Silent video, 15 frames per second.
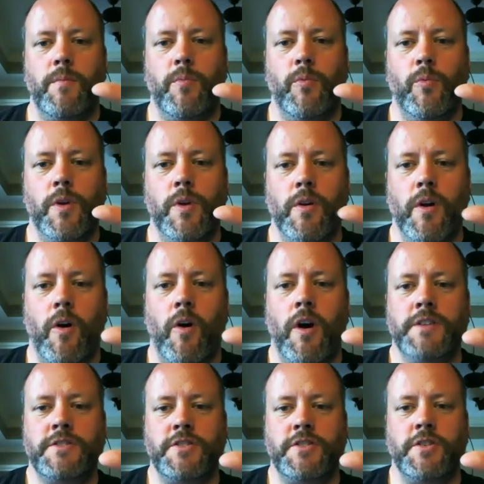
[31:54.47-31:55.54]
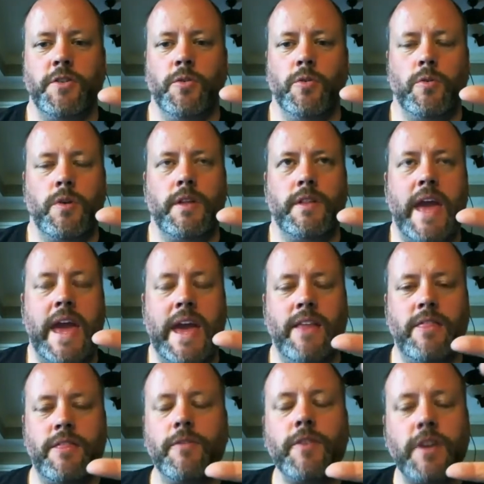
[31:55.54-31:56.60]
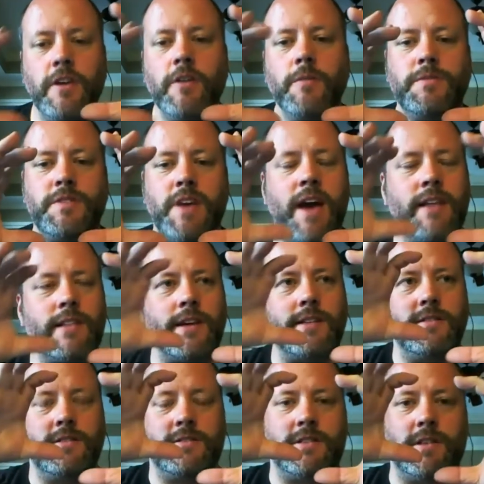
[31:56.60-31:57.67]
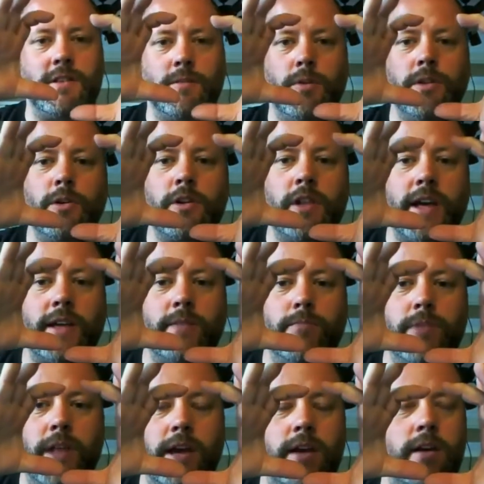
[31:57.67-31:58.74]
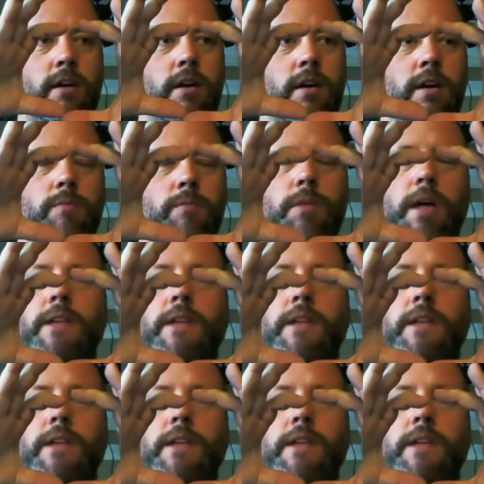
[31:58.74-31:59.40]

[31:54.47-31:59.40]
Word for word: we're on to eighth of a cubesat like just what look like like like